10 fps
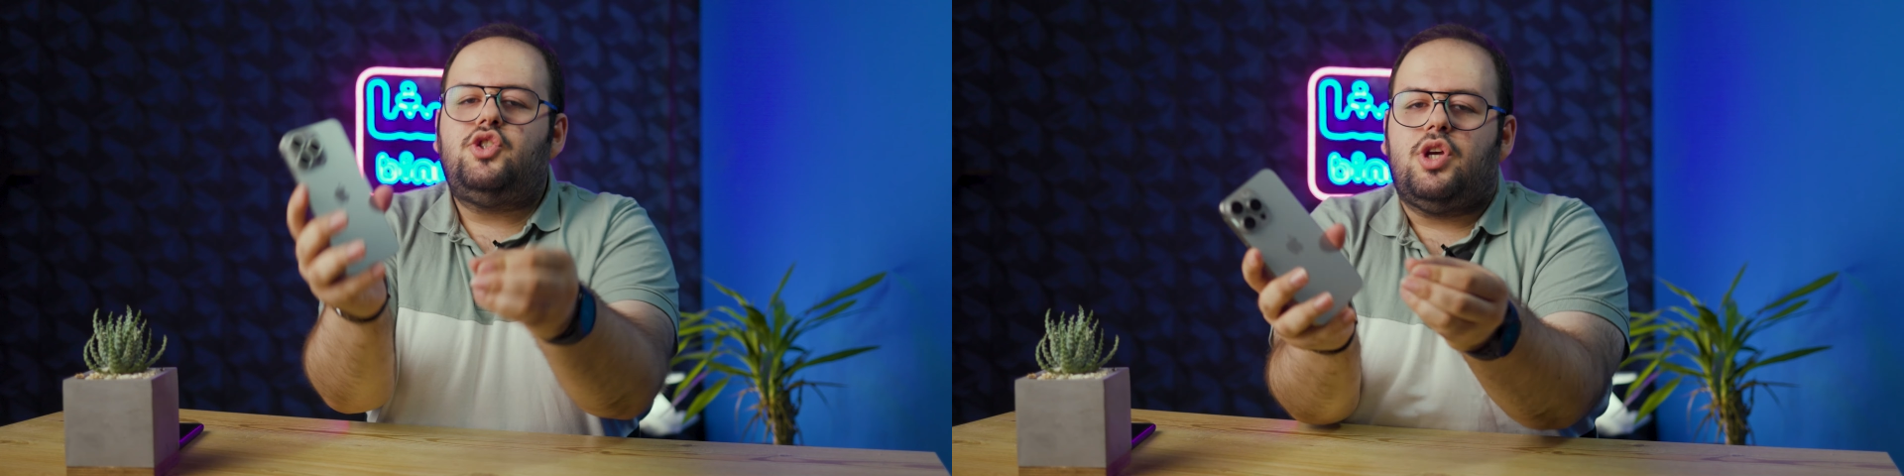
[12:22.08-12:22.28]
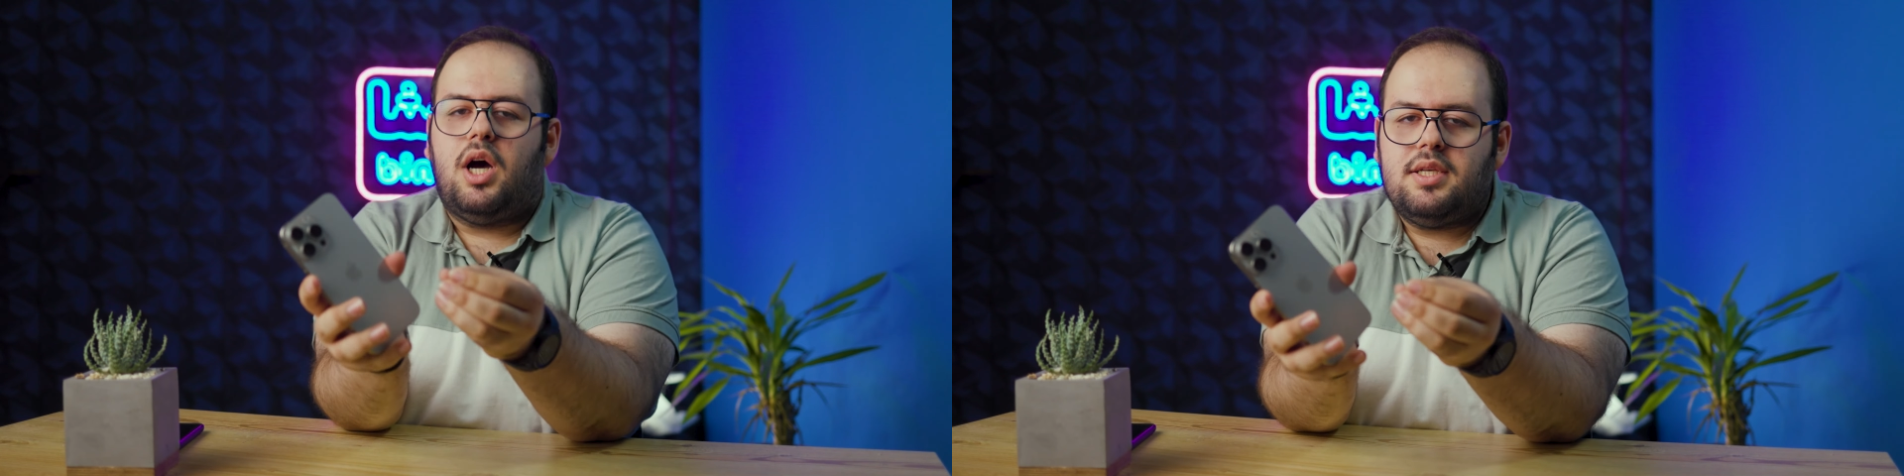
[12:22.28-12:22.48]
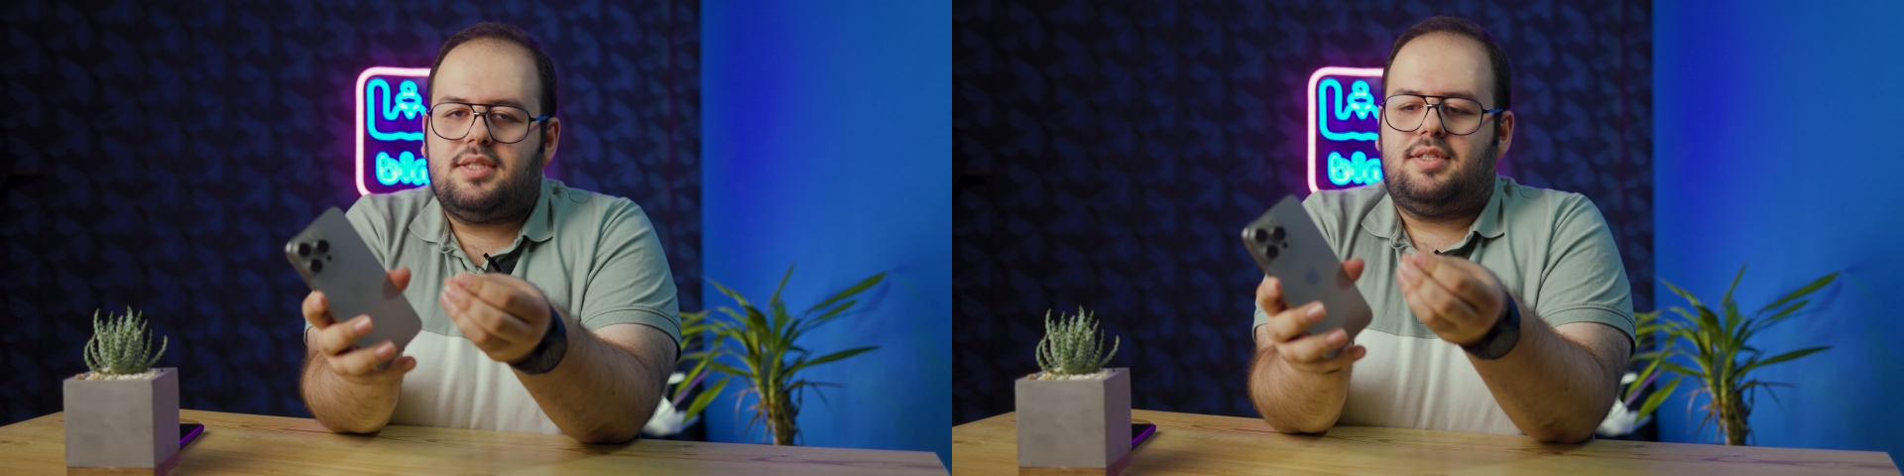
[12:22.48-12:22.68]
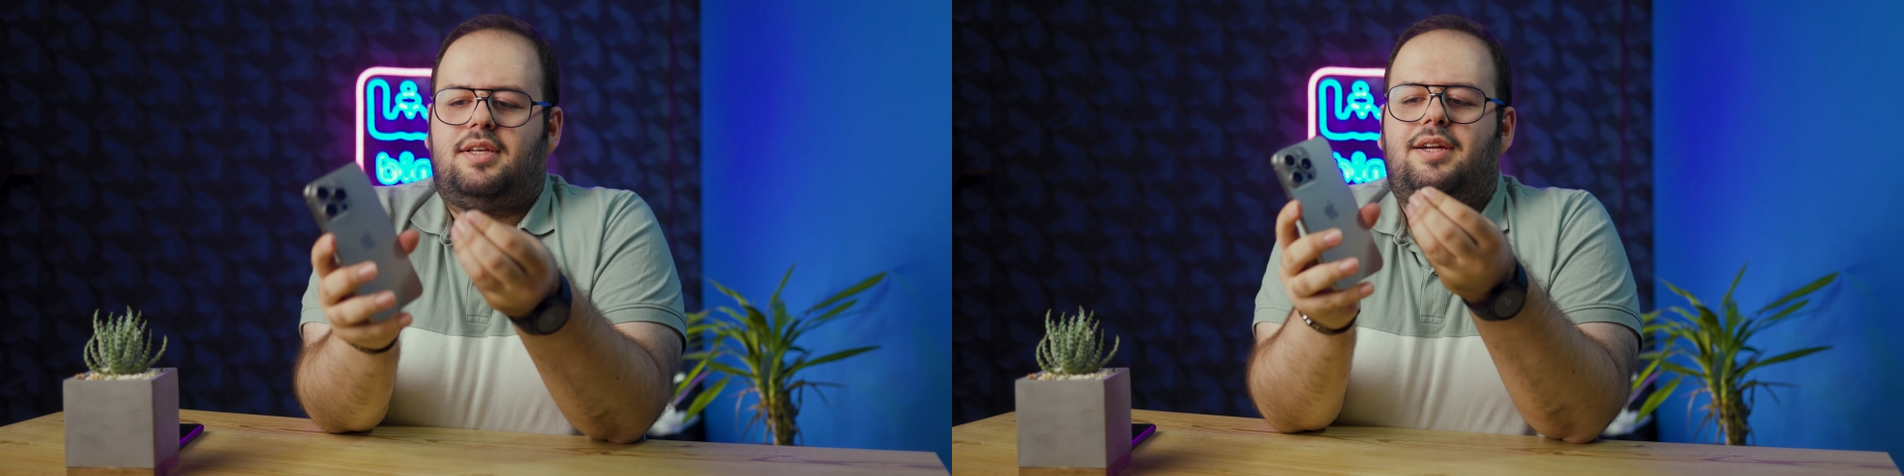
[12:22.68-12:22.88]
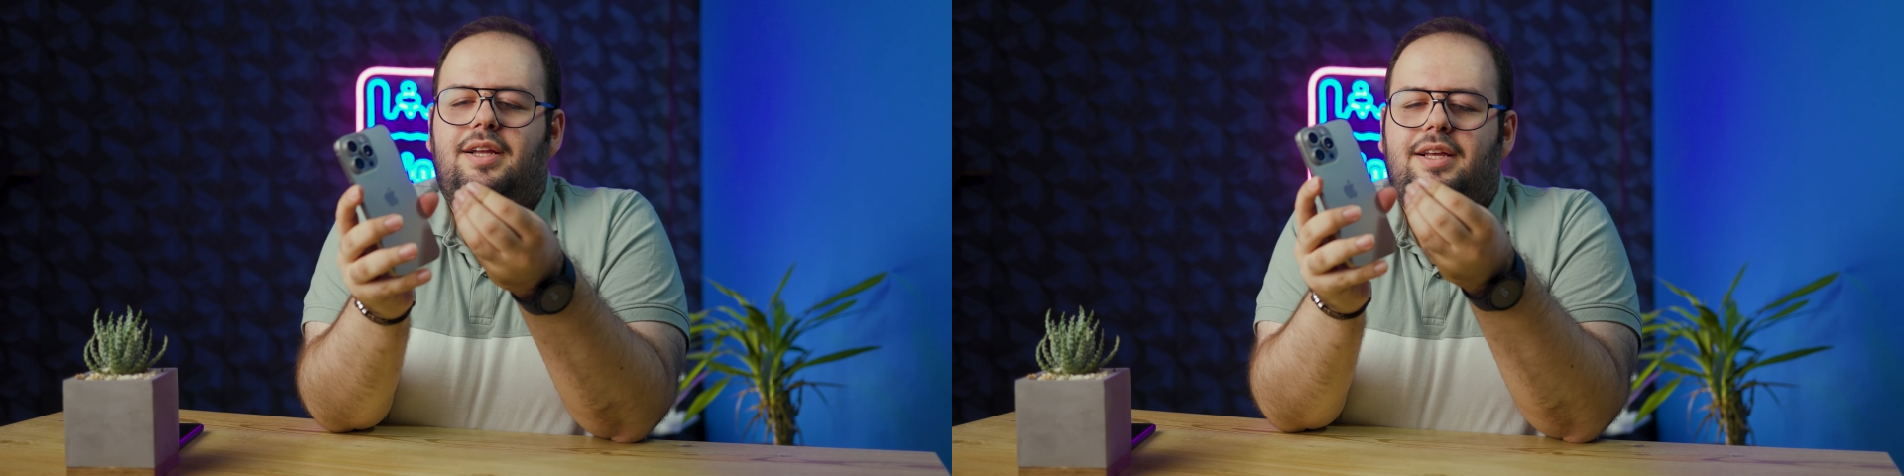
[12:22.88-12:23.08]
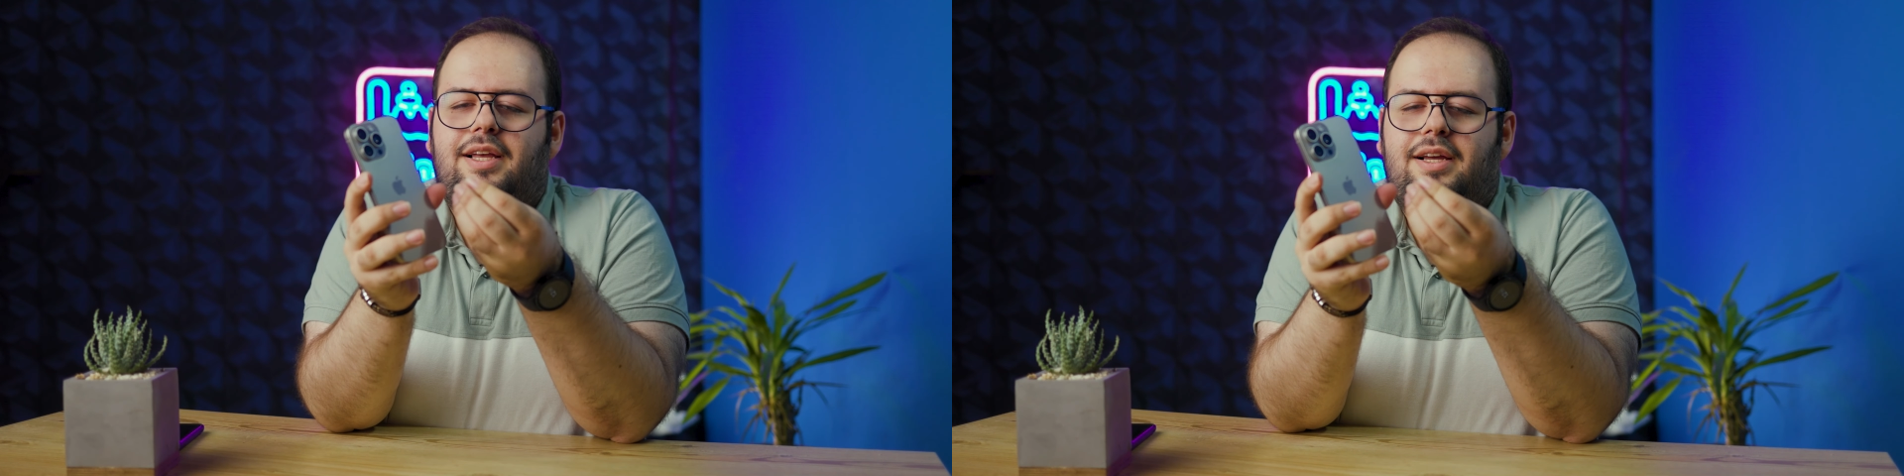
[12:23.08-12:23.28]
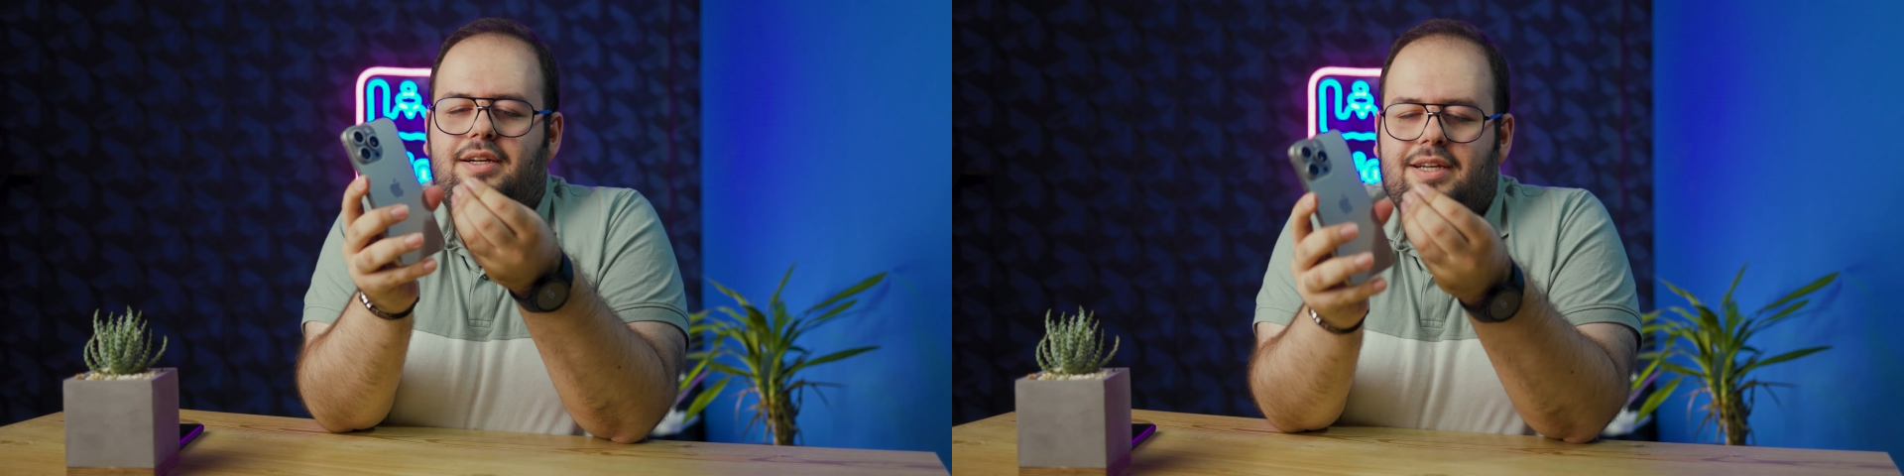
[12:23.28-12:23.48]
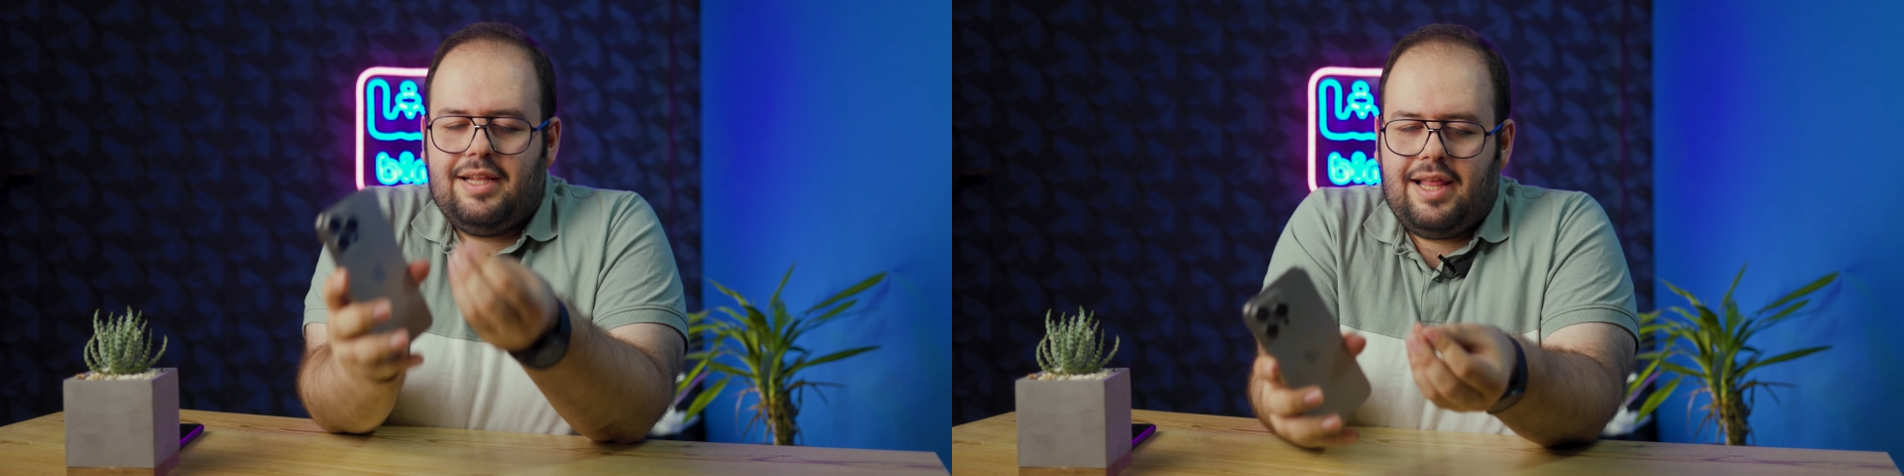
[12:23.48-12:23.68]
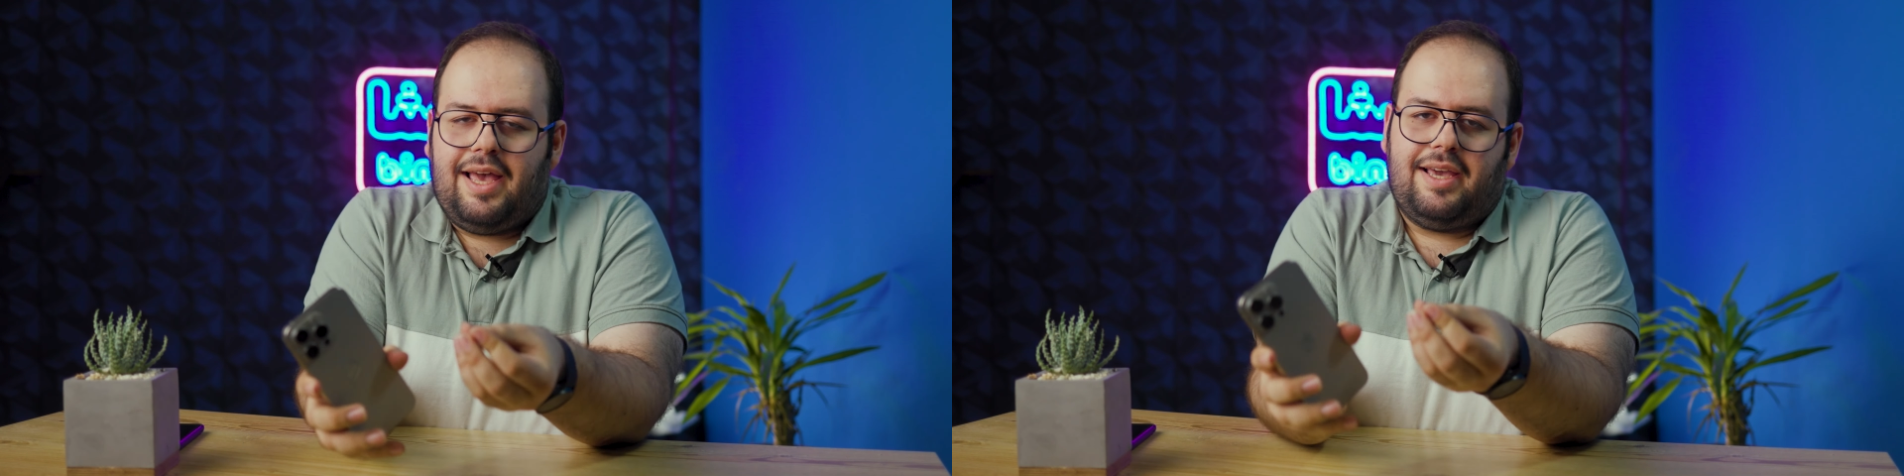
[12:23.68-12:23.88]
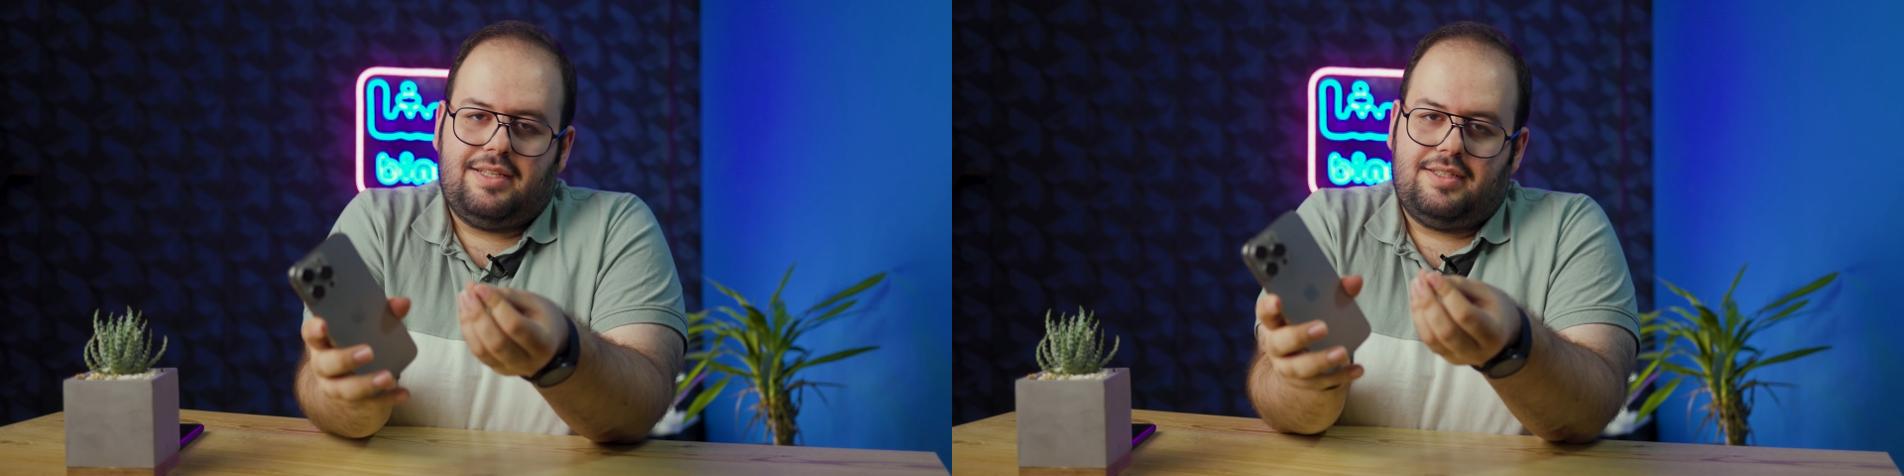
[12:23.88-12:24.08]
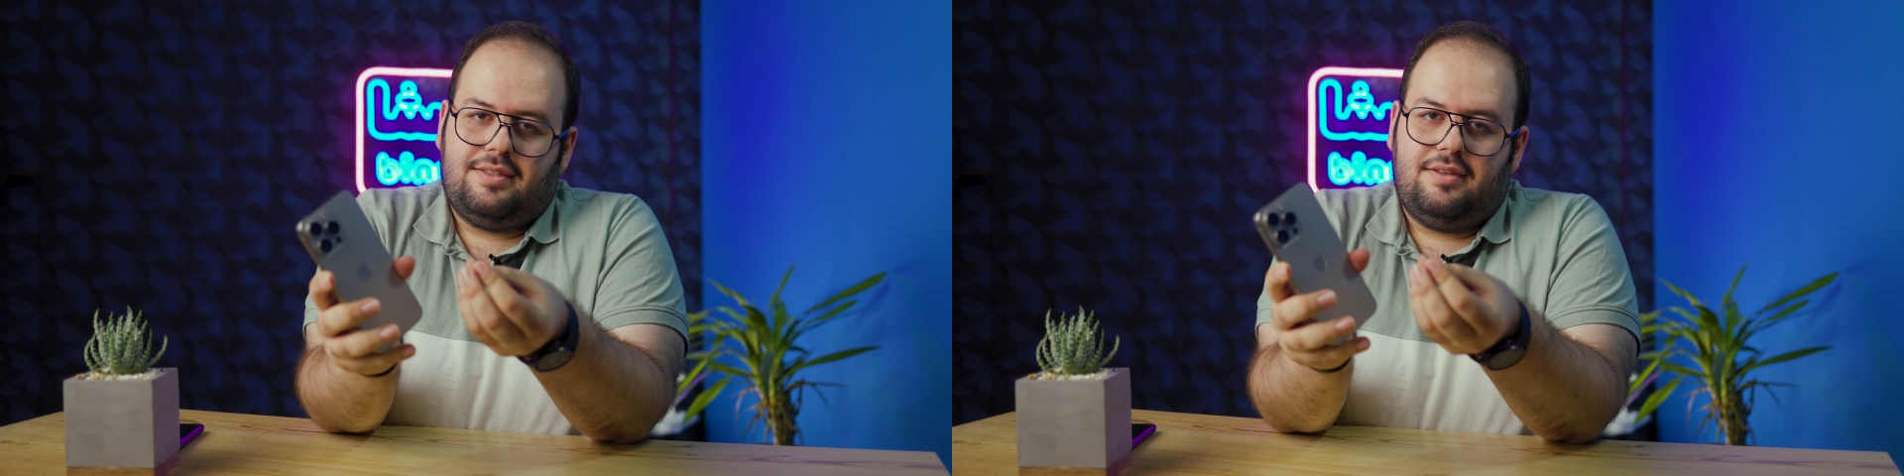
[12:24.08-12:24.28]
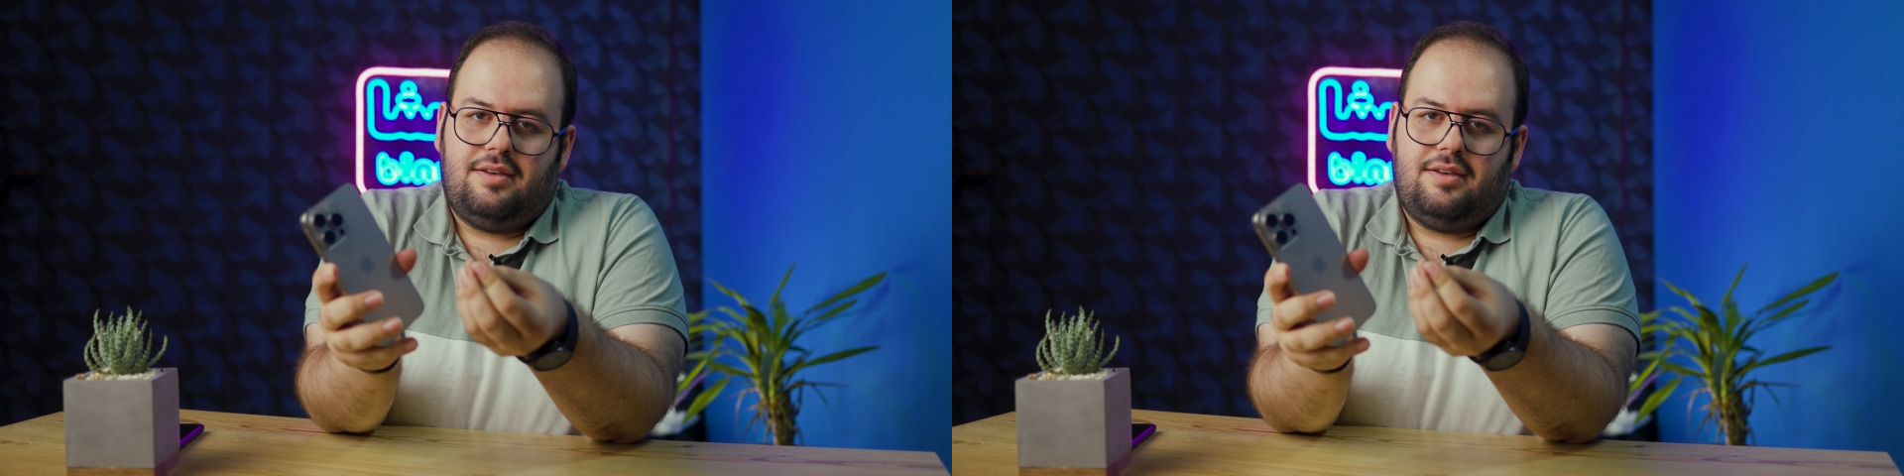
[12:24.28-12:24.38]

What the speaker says: just relax